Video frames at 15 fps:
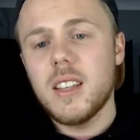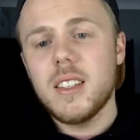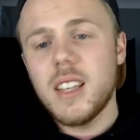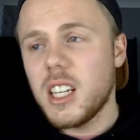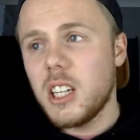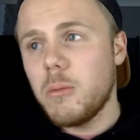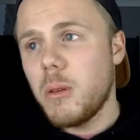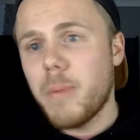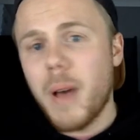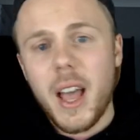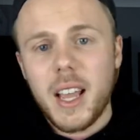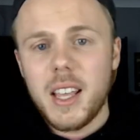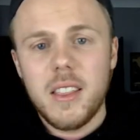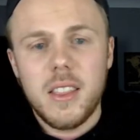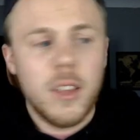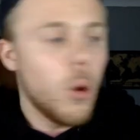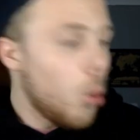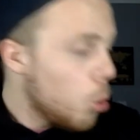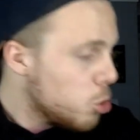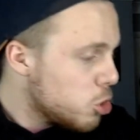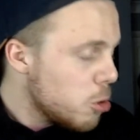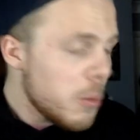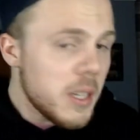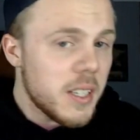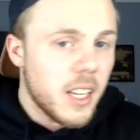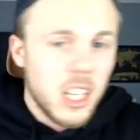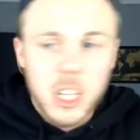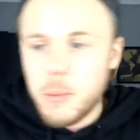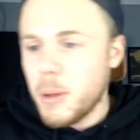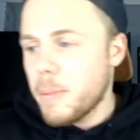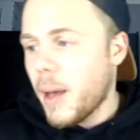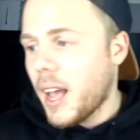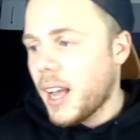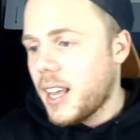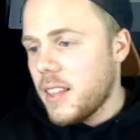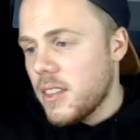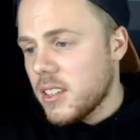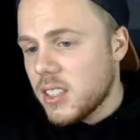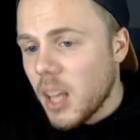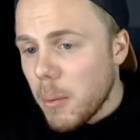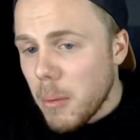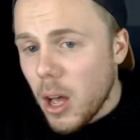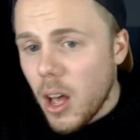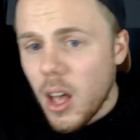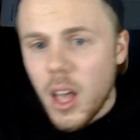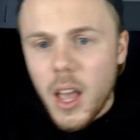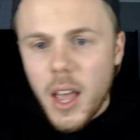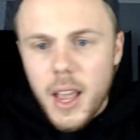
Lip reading: Is it going to be back in the autumn? Is it going to be back in the summer?